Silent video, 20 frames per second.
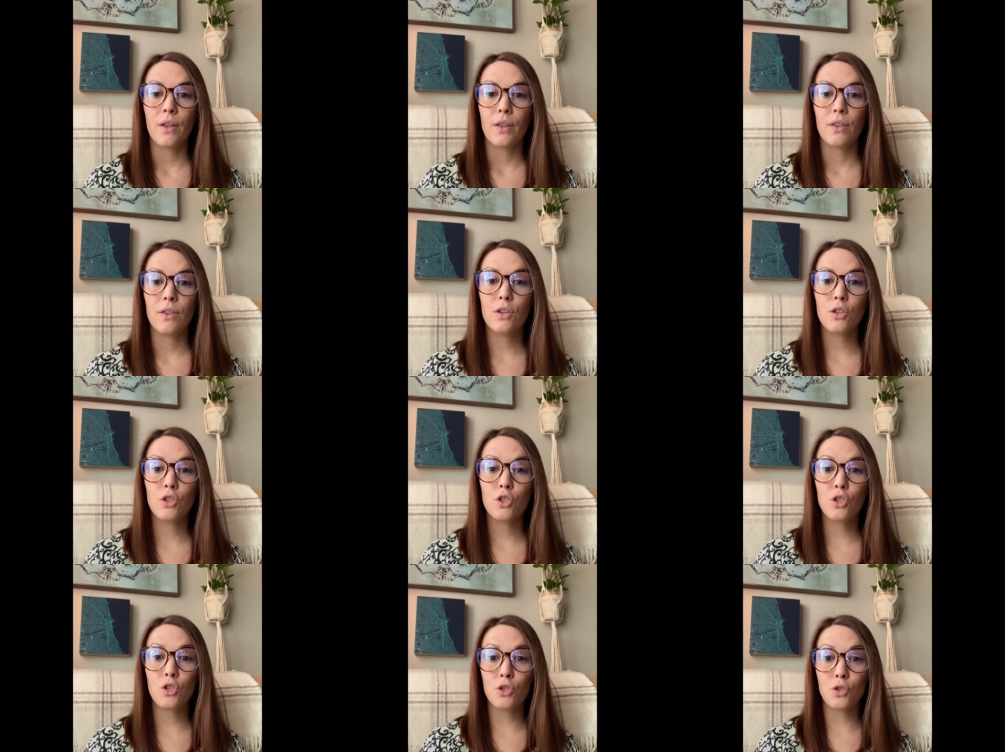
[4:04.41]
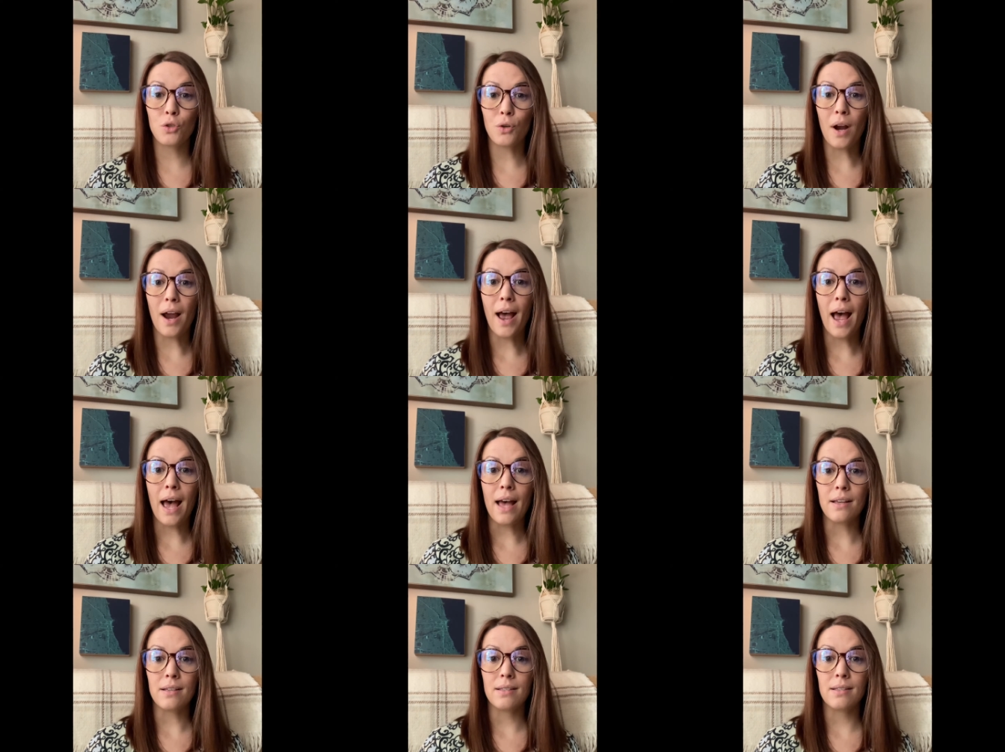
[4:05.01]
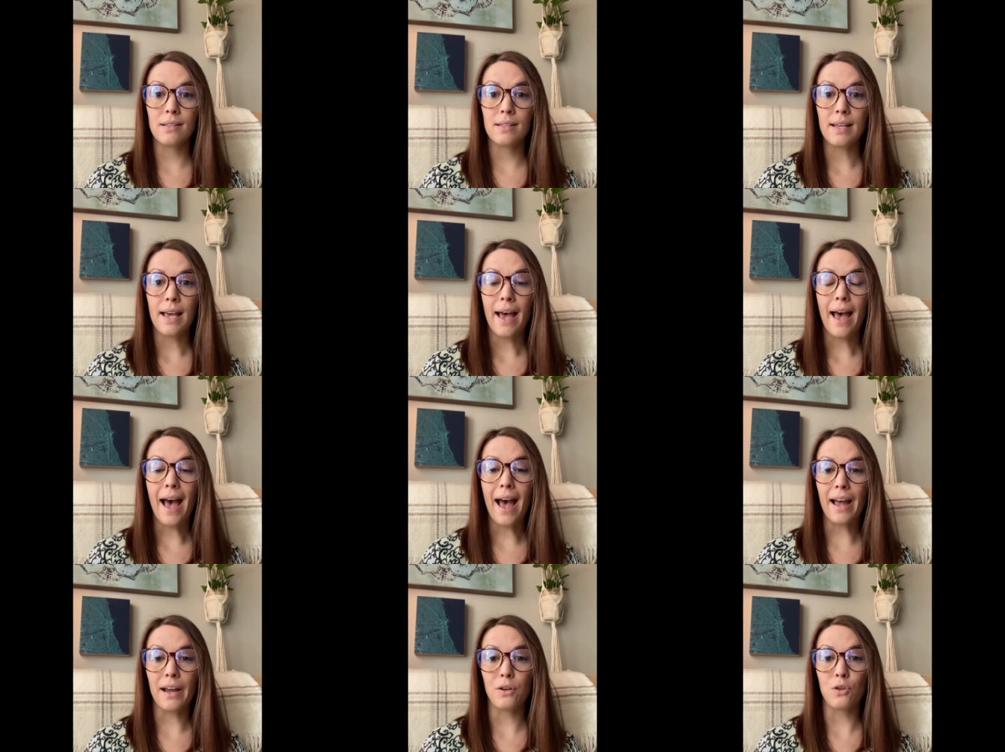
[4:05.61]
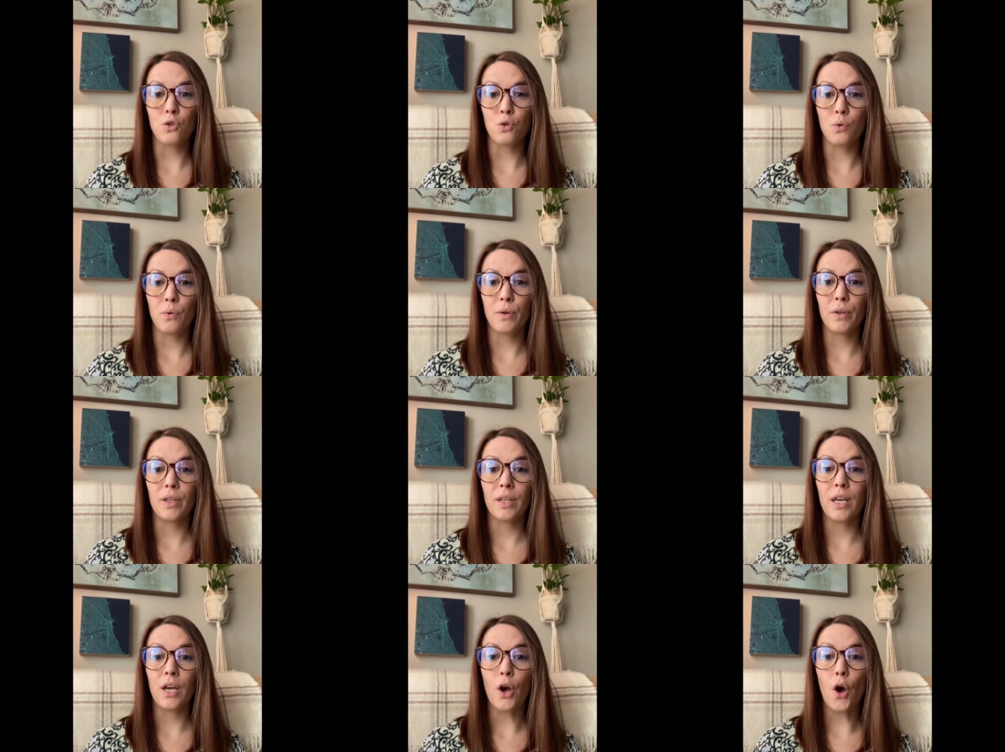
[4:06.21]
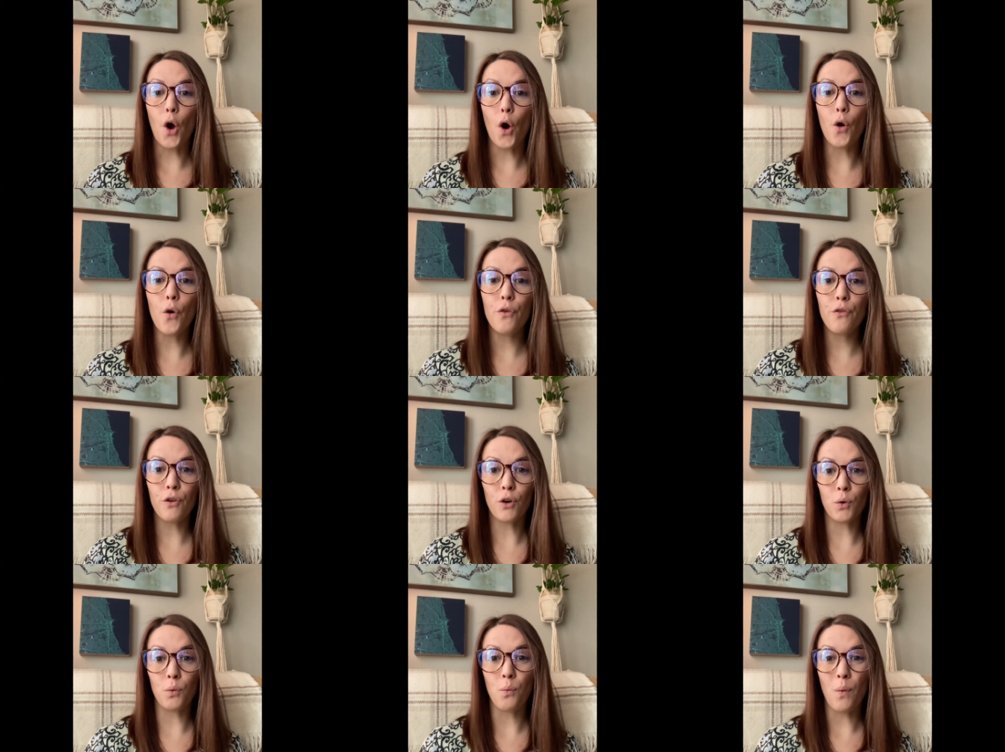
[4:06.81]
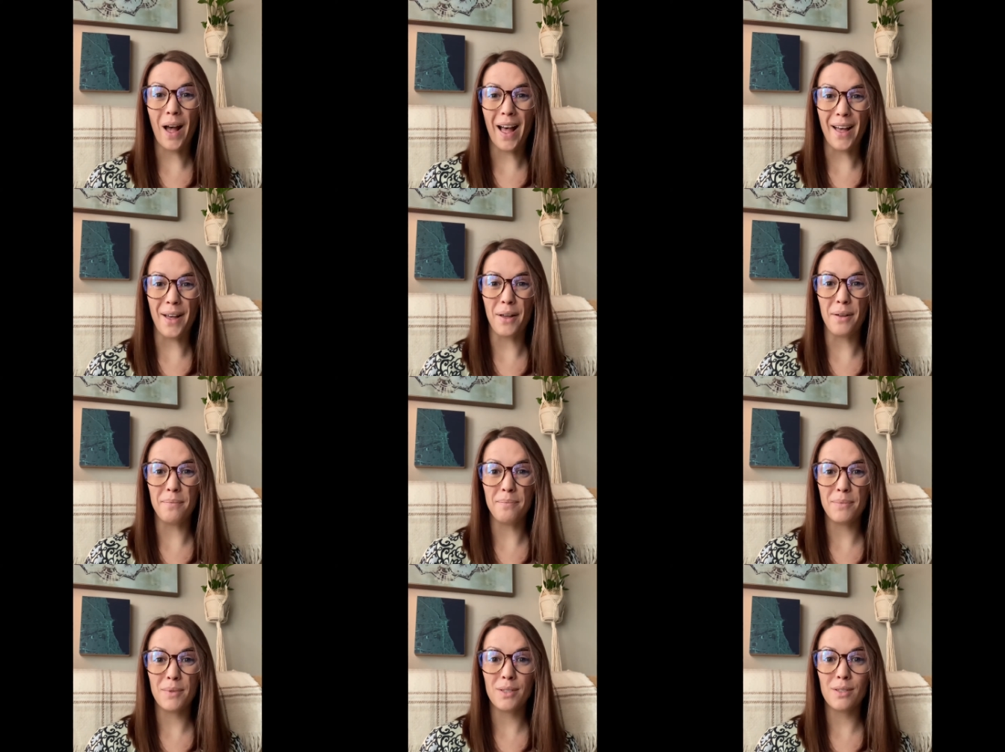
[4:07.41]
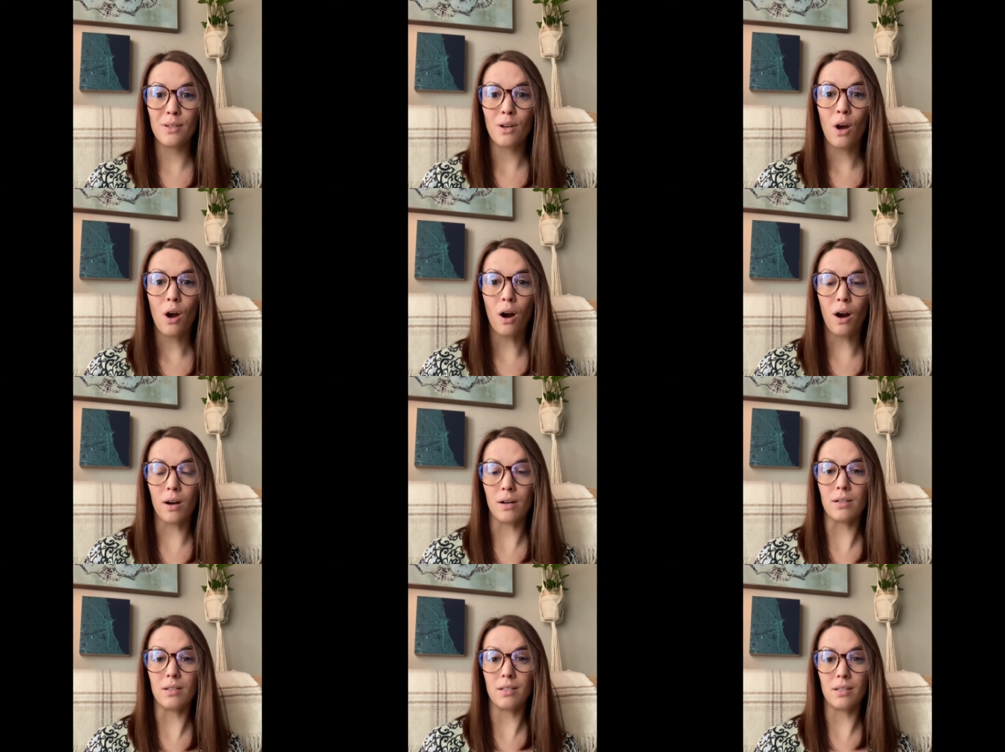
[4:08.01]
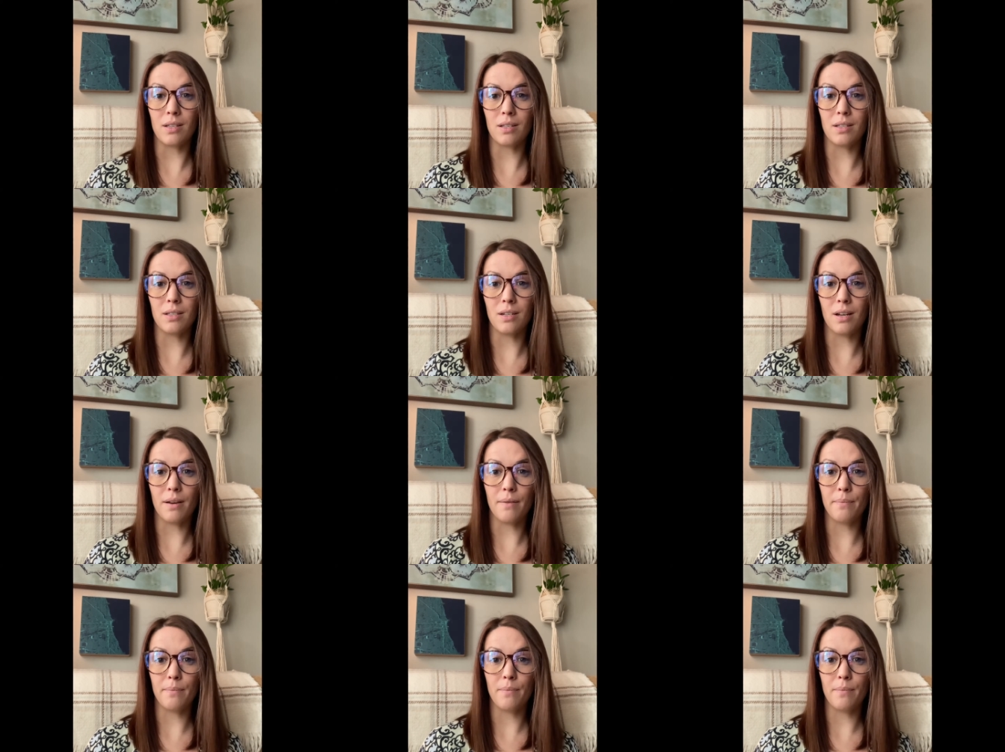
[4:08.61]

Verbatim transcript: the stress actually overwhelms our system.